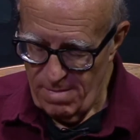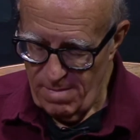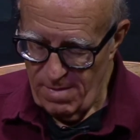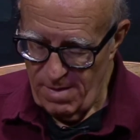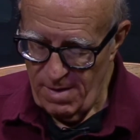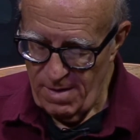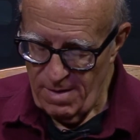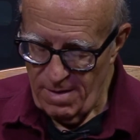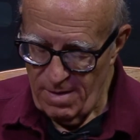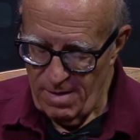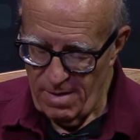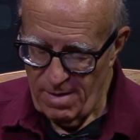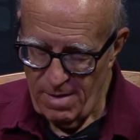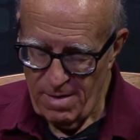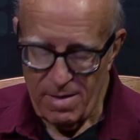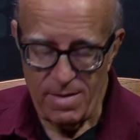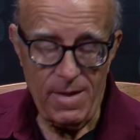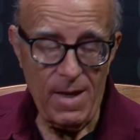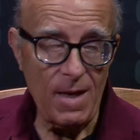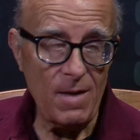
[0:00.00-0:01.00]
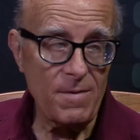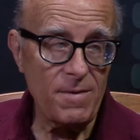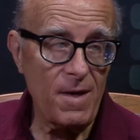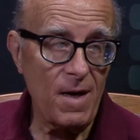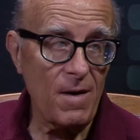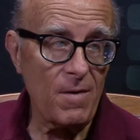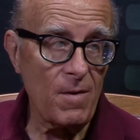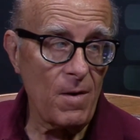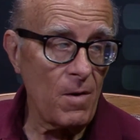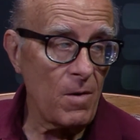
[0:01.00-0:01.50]
in
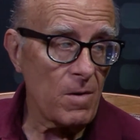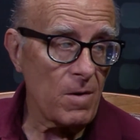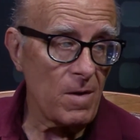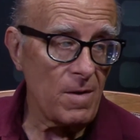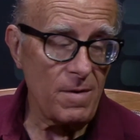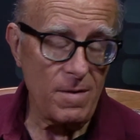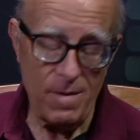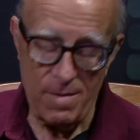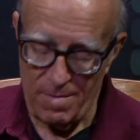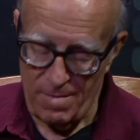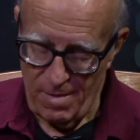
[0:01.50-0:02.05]
downtown Oakland,